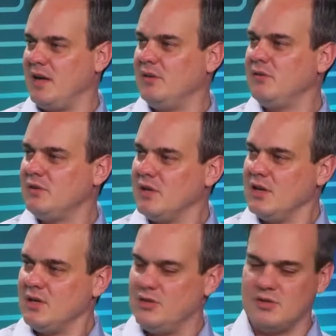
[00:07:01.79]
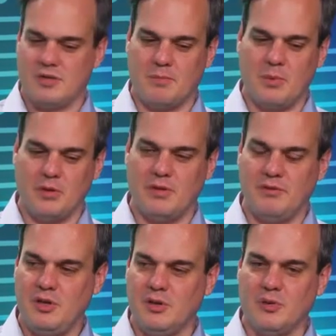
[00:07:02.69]
end user point of
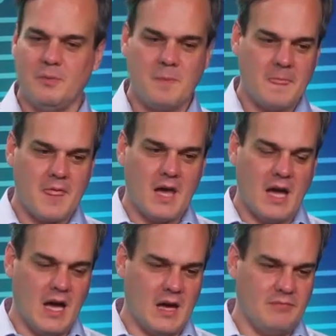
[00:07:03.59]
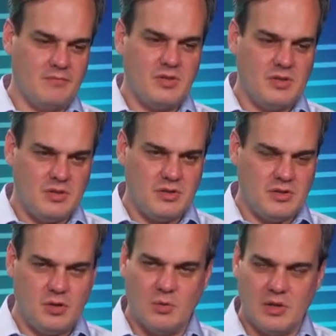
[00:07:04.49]
view,
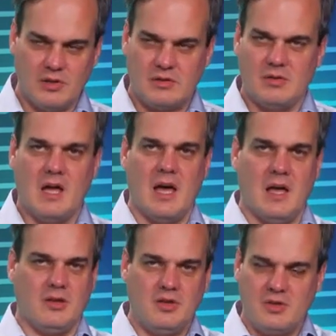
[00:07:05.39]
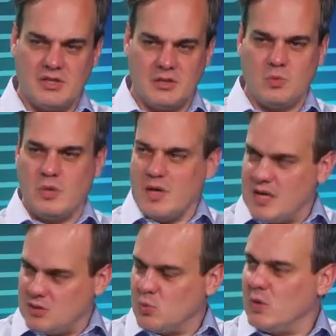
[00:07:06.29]
you would use it
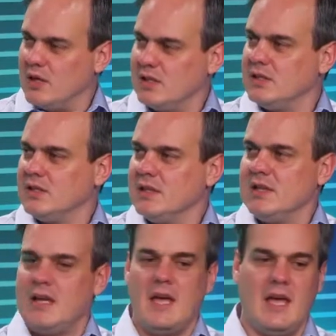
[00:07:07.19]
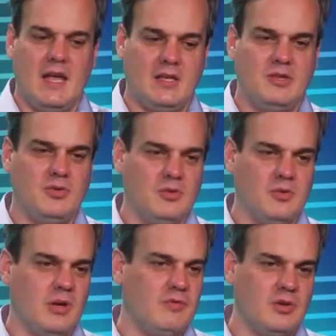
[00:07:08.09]
as Word. And
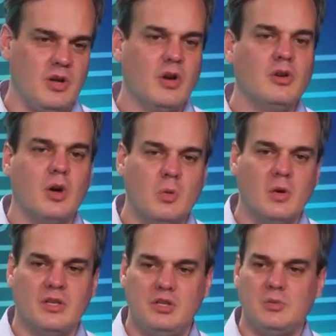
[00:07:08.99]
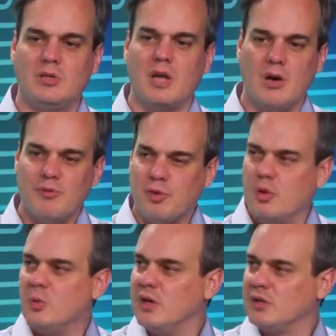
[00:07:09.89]
if you don't know Word, you would go for
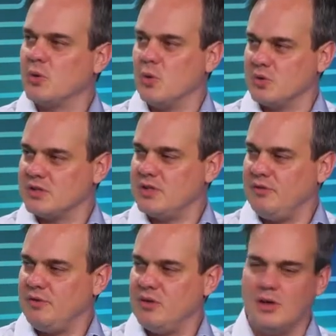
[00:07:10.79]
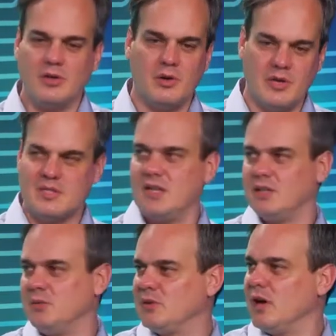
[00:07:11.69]
a Word course. If you don't know Excel,
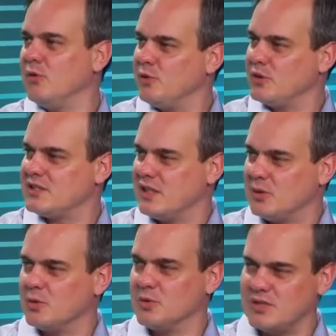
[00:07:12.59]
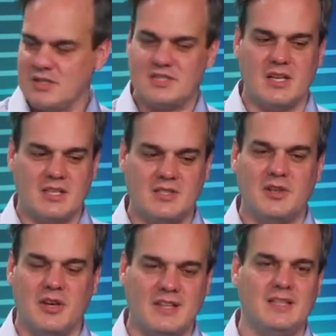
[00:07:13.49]
you would go for Excel course. It's
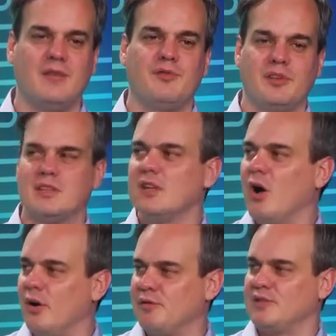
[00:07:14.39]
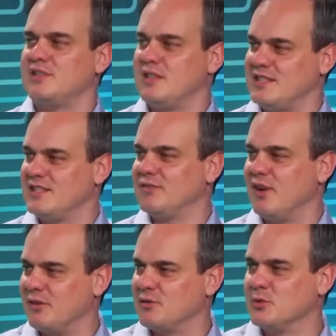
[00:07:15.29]
not a different Office
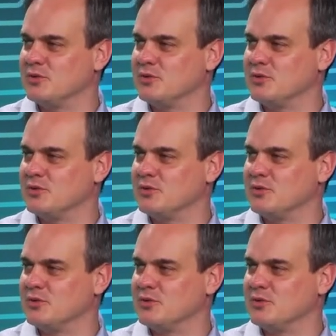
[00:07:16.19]
365 course.